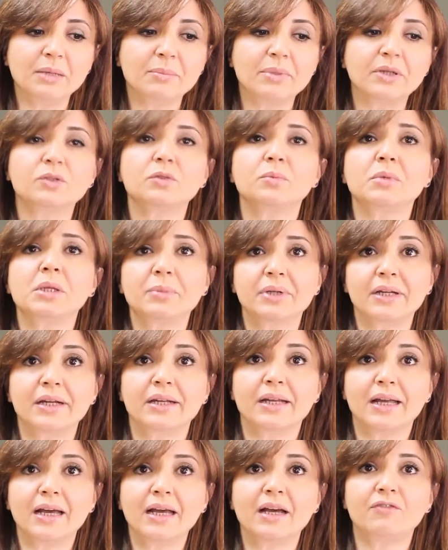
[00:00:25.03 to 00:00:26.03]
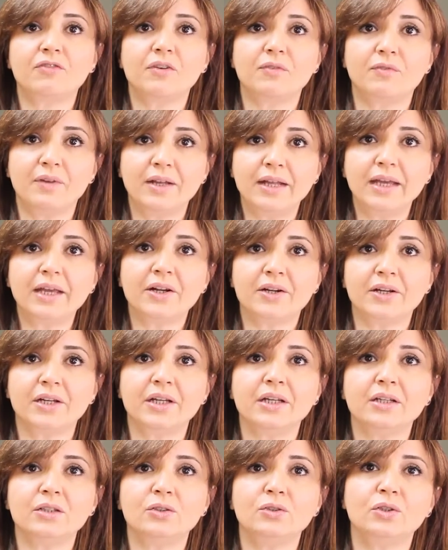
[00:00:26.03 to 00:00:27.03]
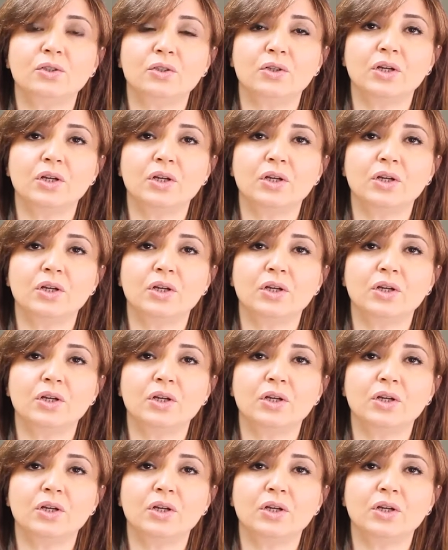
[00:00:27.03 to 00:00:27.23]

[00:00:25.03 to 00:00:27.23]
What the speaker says: millimeter to millimeter and half of layering,